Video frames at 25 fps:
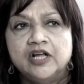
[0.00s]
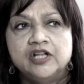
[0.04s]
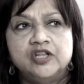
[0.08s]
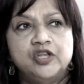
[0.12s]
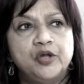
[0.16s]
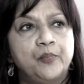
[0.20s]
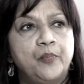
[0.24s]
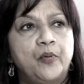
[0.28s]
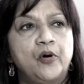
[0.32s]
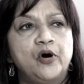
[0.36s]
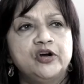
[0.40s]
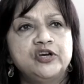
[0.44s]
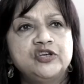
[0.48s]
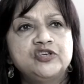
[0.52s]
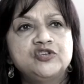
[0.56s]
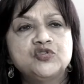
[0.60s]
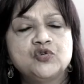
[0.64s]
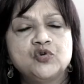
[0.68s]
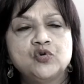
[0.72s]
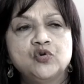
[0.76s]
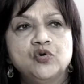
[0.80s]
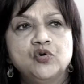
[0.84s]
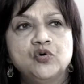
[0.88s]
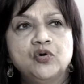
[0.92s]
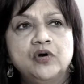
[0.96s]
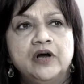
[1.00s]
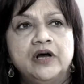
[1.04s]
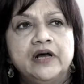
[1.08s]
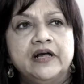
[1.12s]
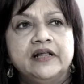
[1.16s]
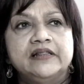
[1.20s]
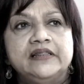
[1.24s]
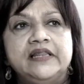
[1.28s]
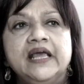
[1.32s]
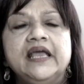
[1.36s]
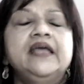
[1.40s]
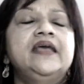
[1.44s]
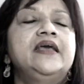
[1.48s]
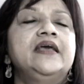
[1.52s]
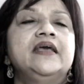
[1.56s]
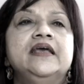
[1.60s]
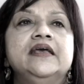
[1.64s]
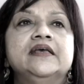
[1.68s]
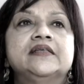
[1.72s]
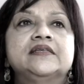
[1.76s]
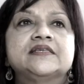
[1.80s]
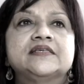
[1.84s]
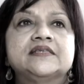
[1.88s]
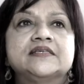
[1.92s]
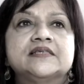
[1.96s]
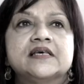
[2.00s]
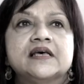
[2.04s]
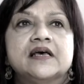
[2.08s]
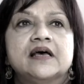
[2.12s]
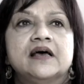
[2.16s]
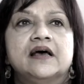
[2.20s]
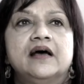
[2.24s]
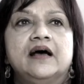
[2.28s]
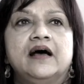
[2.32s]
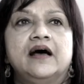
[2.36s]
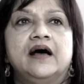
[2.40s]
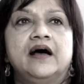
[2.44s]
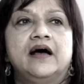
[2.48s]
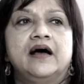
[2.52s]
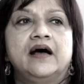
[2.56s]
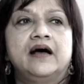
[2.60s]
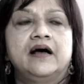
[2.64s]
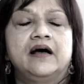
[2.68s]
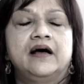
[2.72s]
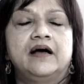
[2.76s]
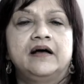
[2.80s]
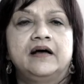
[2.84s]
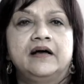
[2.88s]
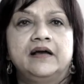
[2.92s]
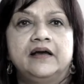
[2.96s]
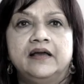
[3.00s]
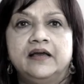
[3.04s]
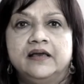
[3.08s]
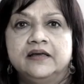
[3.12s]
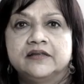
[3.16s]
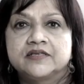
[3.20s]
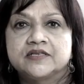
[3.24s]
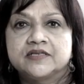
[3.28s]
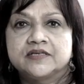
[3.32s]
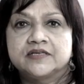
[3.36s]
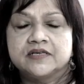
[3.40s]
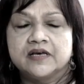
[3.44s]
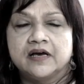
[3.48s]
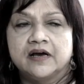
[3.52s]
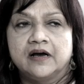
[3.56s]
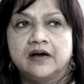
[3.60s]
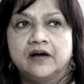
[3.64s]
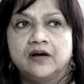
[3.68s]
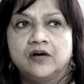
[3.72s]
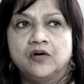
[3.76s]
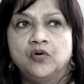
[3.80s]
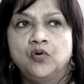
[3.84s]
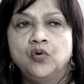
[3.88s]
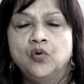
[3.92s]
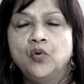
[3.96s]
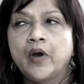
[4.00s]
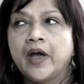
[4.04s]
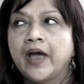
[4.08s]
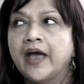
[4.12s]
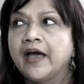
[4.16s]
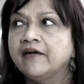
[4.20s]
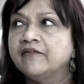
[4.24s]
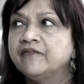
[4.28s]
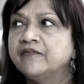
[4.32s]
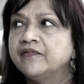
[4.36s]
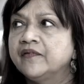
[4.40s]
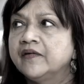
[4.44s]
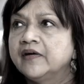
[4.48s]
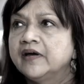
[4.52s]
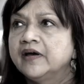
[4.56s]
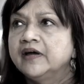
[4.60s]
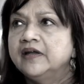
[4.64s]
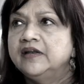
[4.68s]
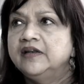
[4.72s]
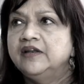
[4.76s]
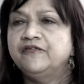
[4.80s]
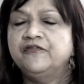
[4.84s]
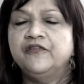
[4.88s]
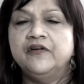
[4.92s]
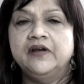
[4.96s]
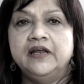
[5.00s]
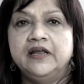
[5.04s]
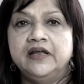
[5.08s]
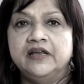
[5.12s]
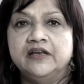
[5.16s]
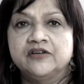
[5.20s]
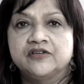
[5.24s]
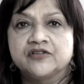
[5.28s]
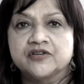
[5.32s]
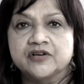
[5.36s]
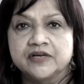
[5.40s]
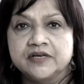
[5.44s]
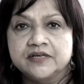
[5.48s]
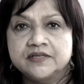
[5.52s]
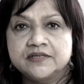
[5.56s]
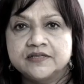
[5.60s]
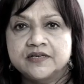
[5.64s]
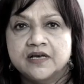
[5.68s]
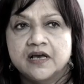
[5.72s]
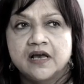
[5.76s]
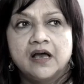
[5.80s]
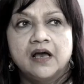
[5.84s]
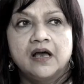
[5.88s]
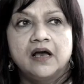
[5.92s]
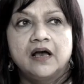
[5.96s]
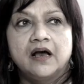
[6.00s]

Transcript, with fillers: the boys who think it's uh, it's uh, who have different interests